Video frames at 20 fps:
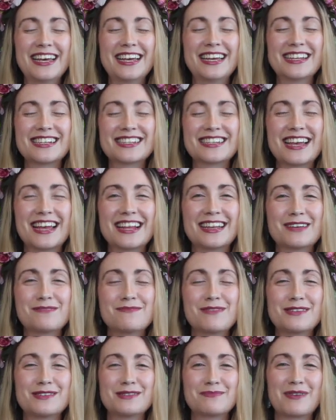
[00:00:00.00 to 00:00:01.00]
it's like the
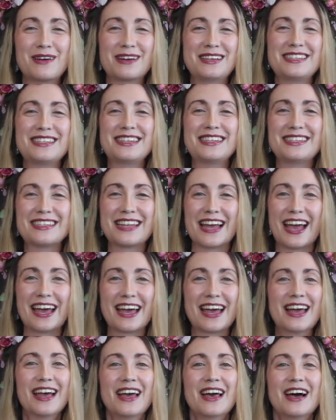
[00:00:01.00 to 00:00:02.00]
most Pisces
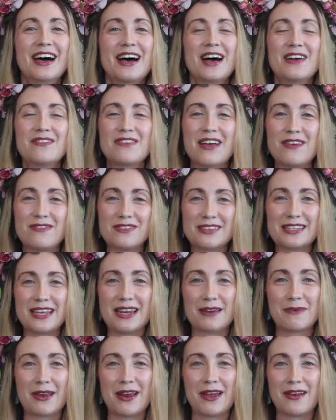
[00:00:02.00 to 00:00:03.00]
deck I've ever
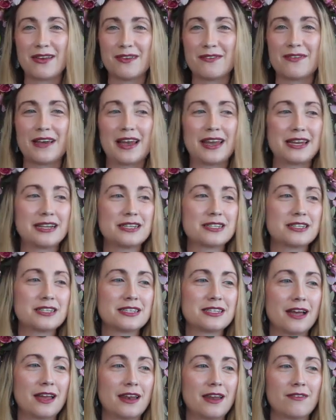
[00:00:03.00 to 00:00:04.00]
seen in my life and it
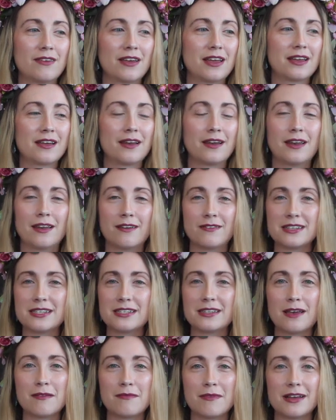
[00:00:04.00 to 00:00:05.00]
just, I love it. I love it
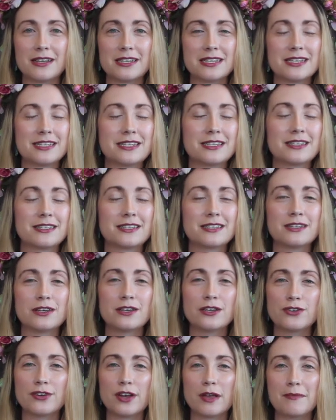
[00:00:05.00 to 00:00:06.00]
so much. It's just
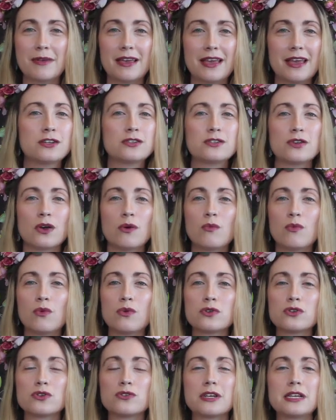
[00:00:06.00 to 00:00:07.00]
so dreamy, so
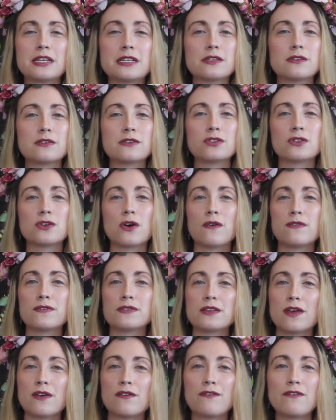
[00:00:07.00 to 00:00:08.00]
watery, so soft,
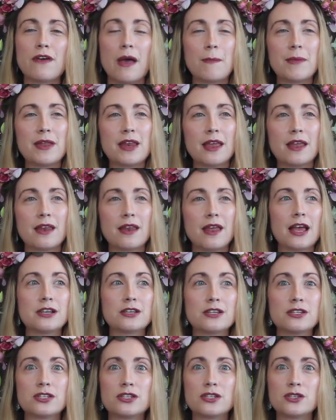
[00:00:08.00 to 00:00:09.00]
so feminine
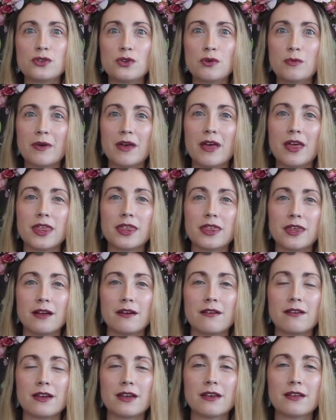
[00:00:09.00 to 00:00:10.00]
and just super
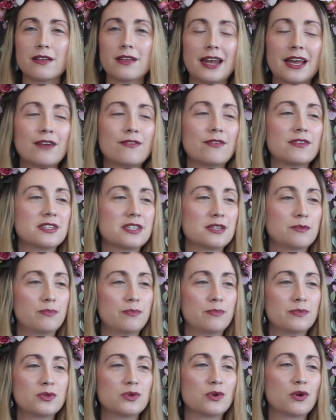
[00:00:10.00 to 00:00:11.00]
ethereal. Like if I was to
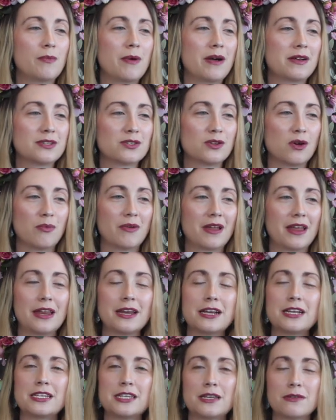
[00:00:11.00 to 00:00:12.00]
talk about soul plan
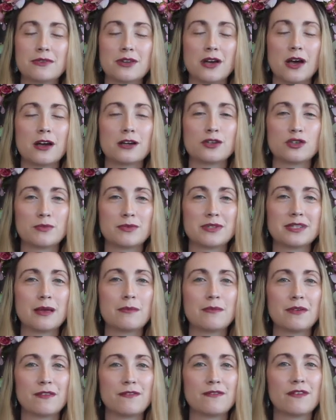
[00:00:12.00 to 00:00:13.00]
energy, it would
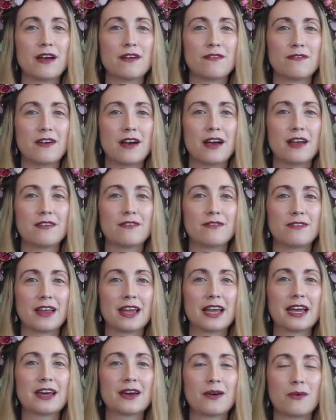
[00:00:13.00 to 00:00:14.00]
100% be a 5-5.
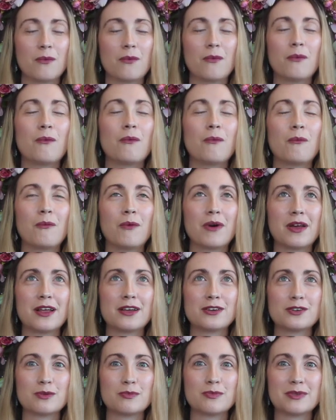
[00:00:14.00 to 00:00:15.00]
Like
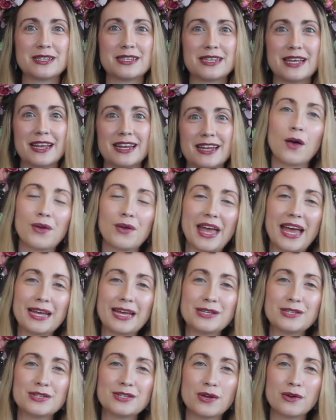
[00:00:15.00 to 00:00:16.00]
100%.
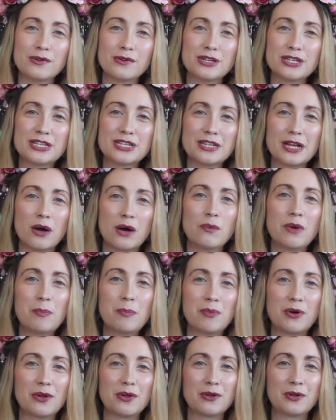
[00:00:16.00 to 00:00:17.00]
Okay, so shall we
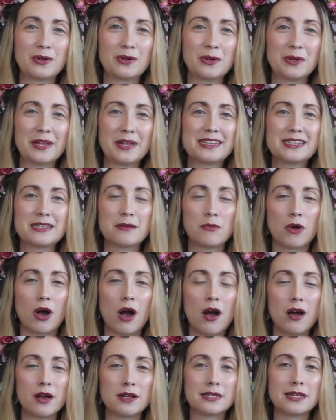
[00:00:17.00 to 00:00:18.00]
pull some
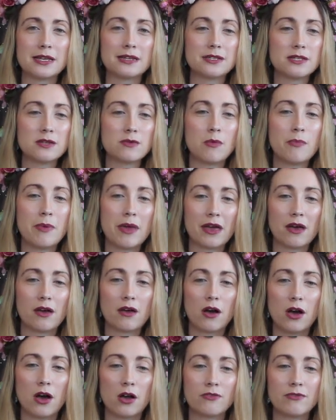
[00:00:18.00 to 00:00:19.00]
cards? Let's do a pick a
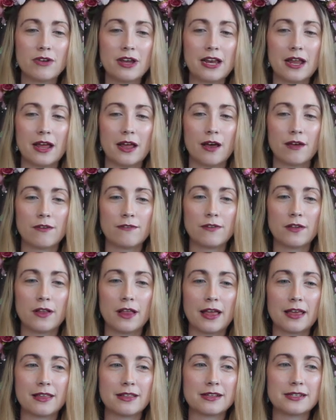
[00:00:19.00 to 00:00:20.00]
card reading. I feel
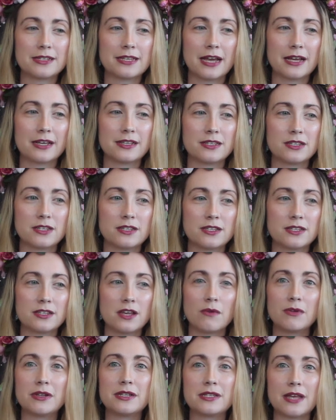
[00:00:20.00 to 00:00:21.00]
like this deck is just
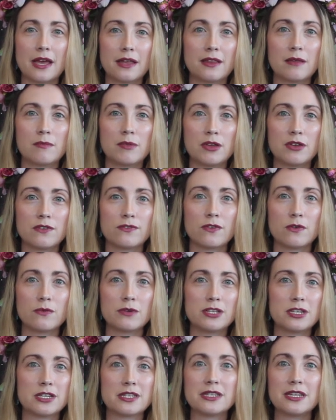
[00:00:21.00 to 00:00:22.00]
so insanely beautiful.
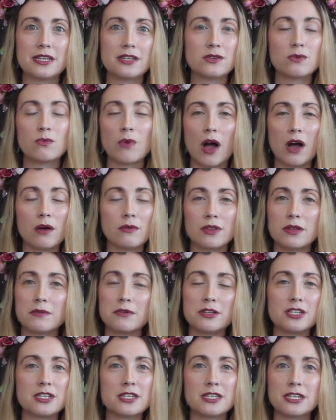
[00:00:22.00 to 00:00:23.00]
We just need to work with it.
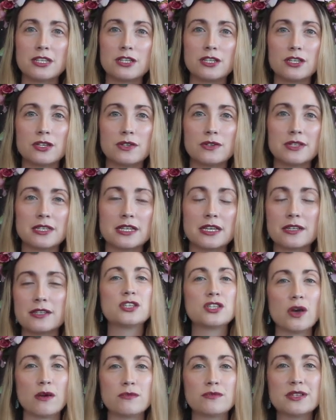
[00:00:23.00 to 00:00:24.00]
We just need to use it.
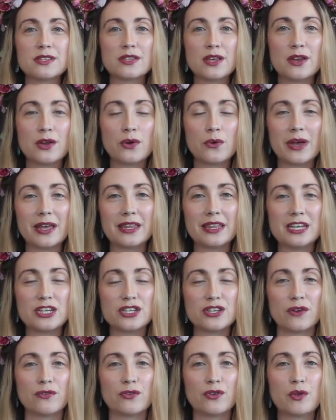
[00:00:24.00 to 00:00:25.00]
So I'm just going to quickly
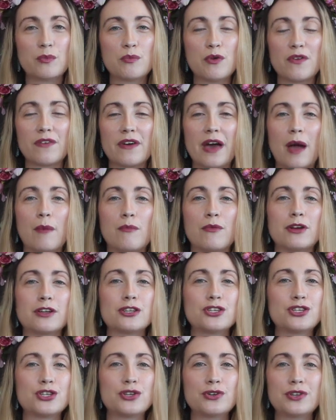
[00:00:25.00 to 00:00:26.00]
shuffle them off
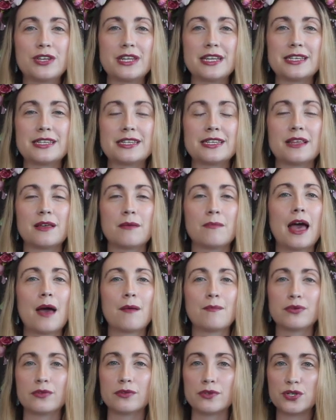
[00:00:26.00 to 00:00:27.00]
camera, tune into them
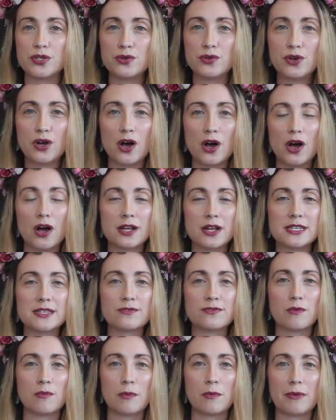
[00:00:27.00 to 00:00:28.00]
and pull two
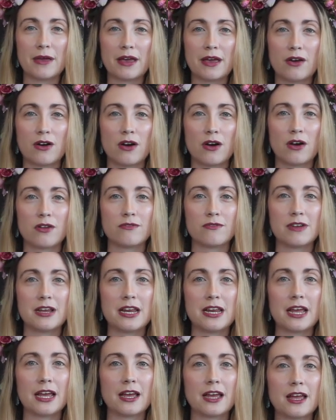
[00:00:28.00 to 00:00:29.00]
cards from a pick a card
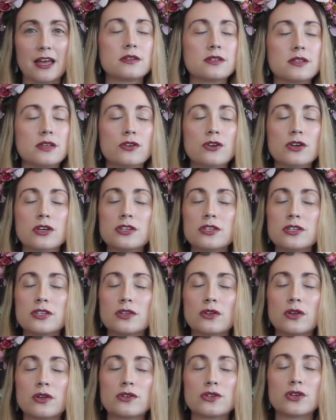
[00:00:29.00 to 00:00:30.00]
reading. So you can just
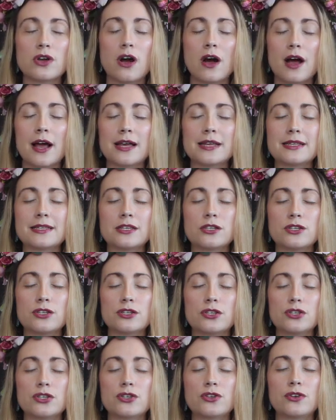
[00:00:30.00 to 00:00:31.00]
close your eyes and
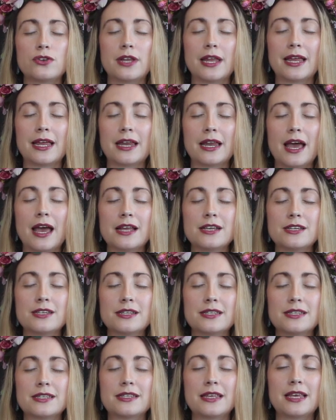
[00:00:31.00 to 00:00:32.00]
just tune in and
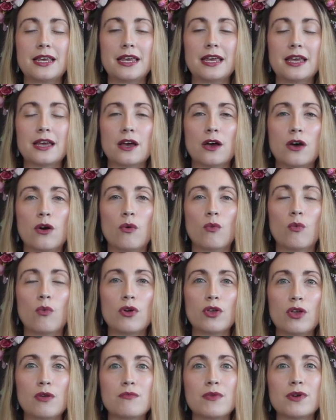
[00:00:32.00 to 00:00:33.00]
just see
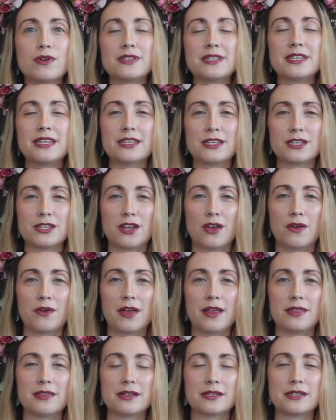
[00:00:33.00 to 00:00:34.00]
what you most need to know
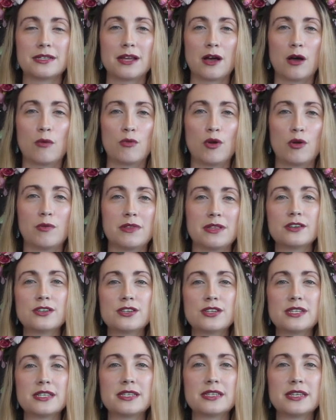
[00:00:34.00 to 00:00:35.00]
in this now moment
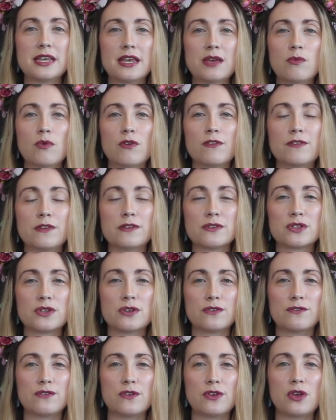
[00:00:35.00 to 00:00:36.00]
and just see what feels
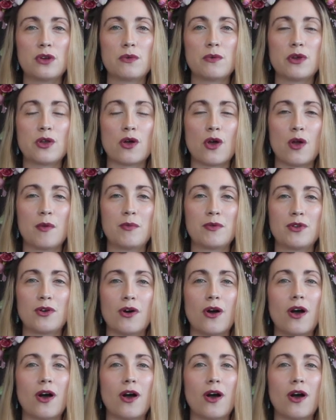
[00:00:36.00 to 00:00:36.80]
good for you when you open your